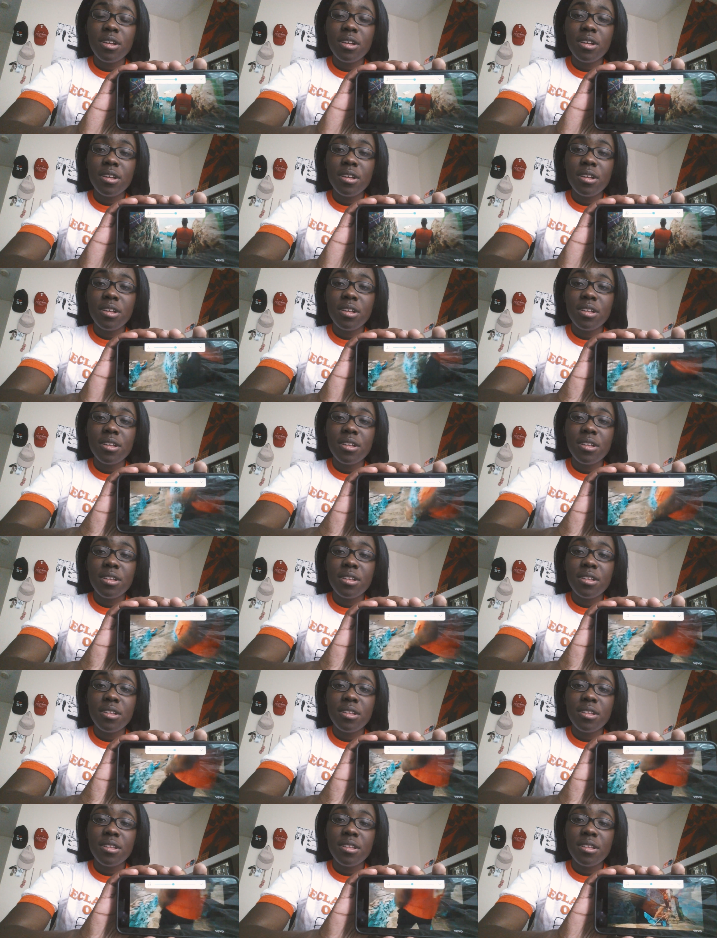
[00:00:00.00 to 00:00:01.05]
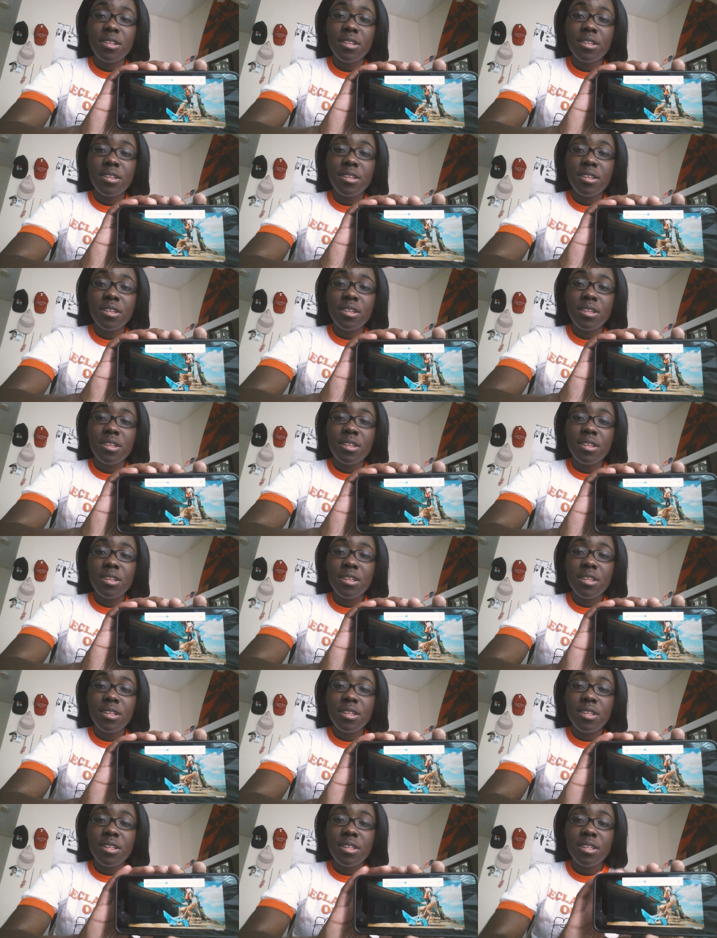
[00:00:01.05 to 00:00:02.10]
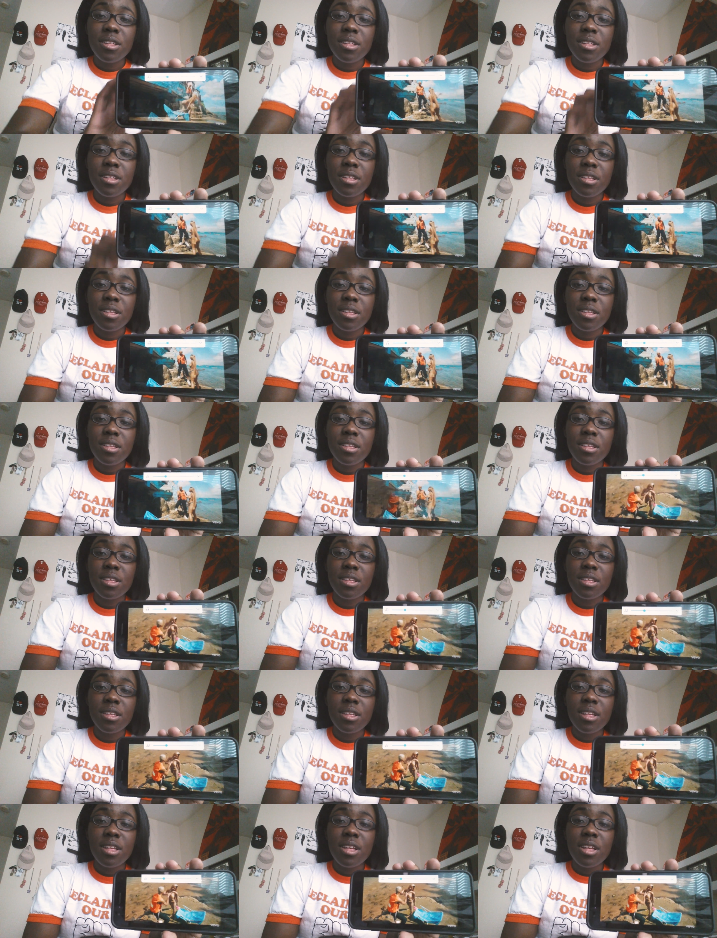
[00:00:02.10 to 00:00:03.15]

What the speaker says: (silence)